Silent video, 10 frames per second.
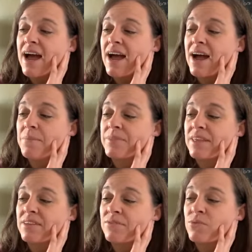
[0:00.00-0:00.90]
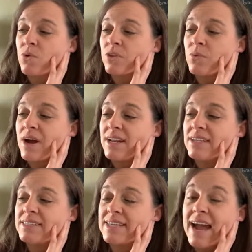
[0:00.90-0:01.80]
um, the fourth one
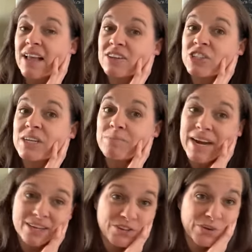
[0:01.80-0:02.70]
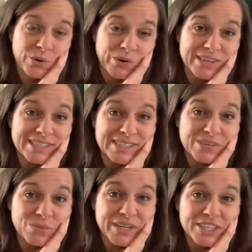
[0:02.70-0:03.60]
is the allergy binder
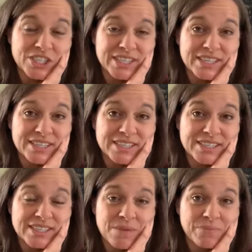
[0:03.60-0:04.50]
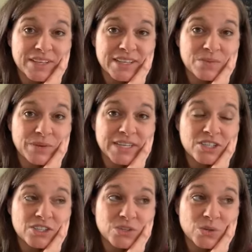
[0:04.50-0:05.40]
course which is something that we
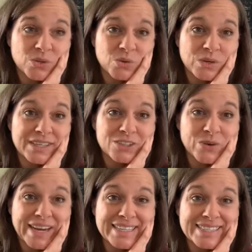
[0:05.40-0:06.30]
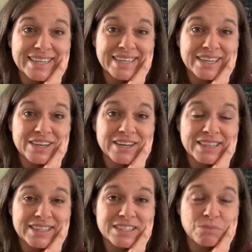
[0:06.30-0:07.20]
do twice a year
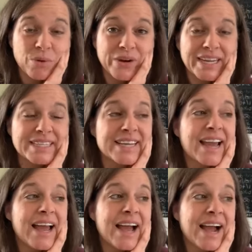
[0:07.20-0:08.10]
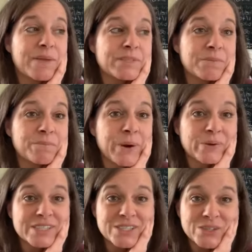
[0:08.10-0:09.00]
at this point i'm
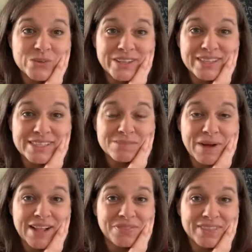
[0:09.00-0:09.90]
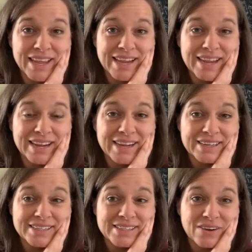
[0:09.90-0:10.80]
supposed to do it this month
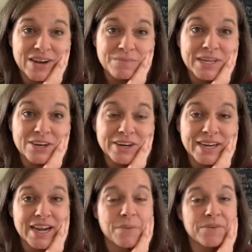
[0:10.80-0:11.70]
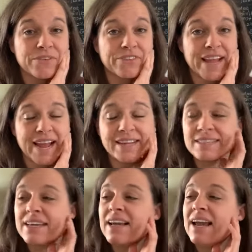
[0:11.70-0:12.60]
and so i'm gearing up for
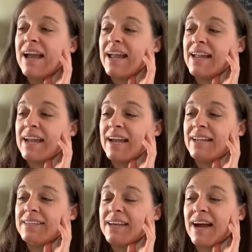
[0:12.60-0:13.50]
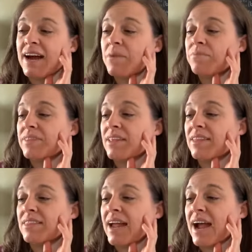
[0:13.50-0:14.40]
that and uh,
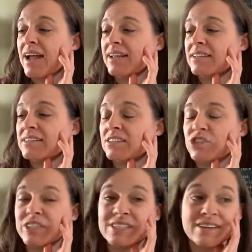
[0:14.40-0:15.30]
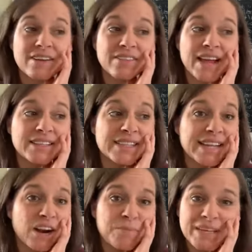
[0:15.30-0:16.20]
that is just, that's
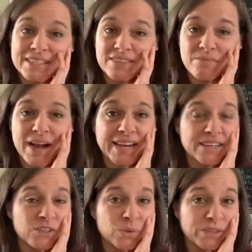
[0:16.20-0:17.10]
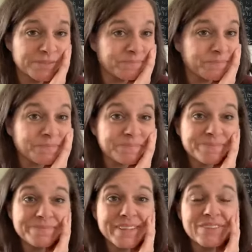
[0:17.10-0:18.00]
like our peace of mind tool.
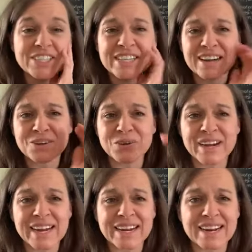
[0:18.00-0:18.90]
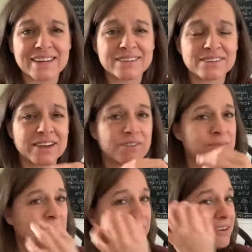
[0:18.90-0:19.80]
We just had a great, I don't
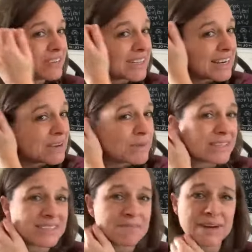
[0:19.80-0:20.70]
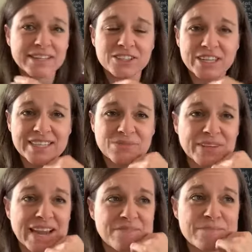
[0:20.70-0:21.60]
remember who said it, but somebody just,
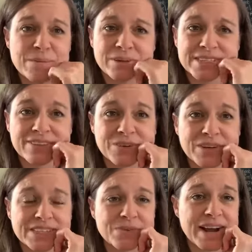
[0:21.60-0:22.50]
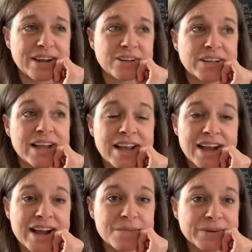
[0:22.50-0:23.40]
we have members every once in a while
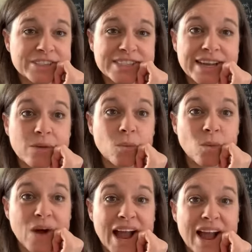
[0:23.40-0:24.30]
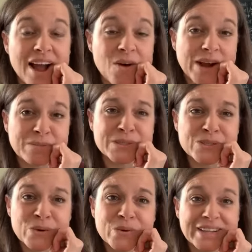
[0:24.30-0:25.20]
um, who are just like, wow, I'm
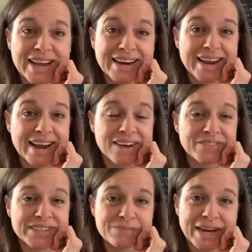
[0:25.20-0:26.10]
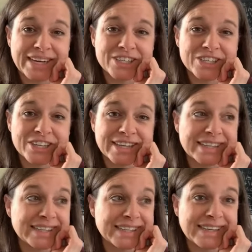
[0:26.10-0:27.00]
so glad I have this binder. I
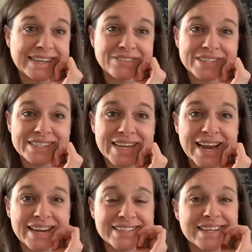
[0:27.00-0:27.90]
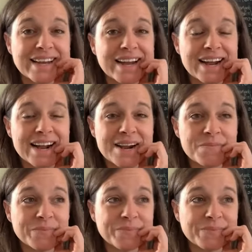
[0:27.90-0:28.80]
didn't think it was that
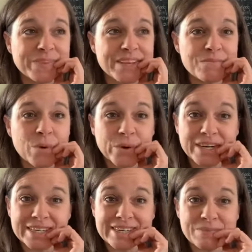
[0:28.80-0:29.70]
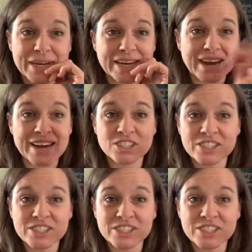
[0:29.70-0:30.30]
um, important, but I